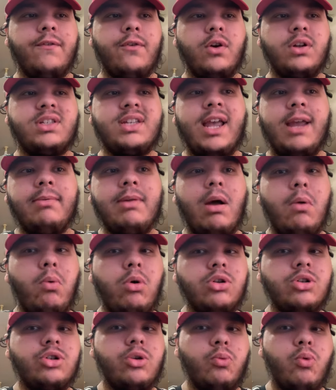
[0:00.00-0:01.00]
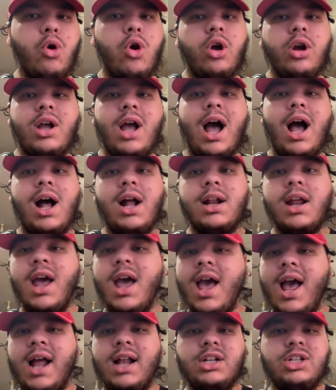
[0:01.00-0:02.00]
for a team that wants to work hard
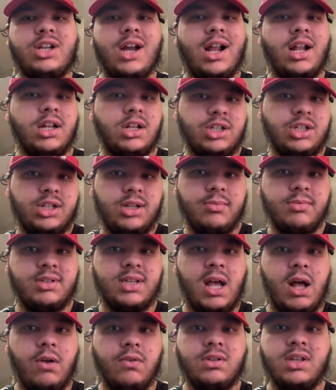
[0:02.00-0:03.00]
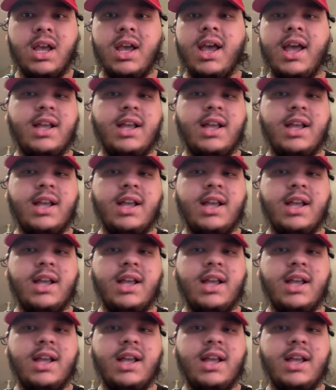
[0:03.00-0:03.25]
and challenge themselves,